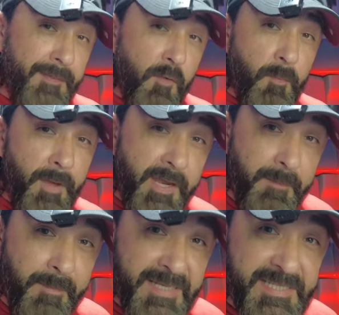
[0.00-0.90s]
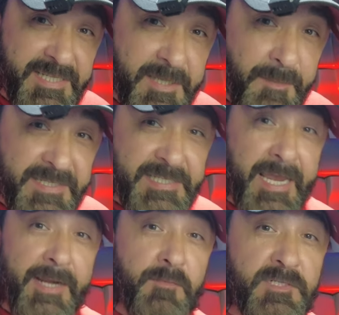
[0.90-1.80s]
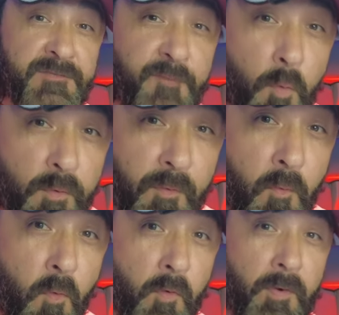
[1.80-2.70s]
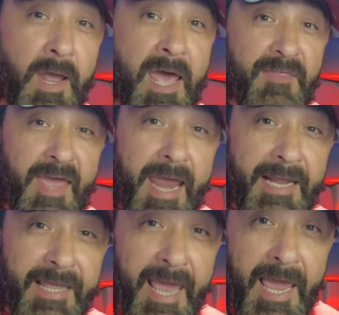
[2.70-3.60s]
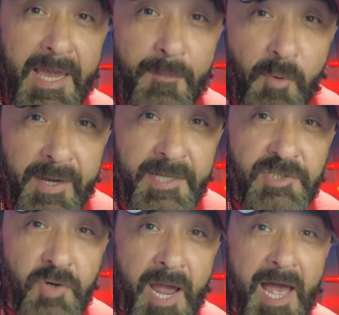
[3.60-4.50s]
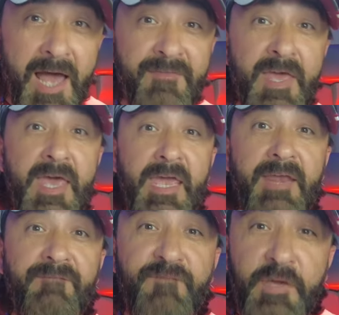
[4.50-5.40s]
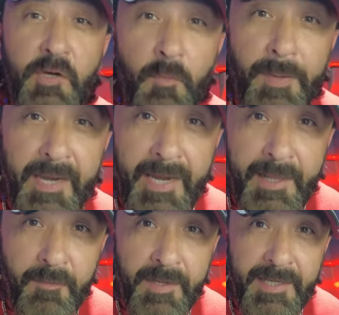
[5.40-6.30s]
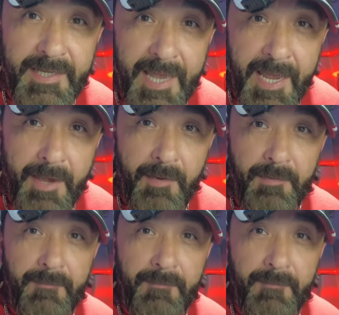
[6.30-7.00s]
They were playing Mississippi State. It was fourth quarter. They had a game-winning drive, and Phil Petty went down.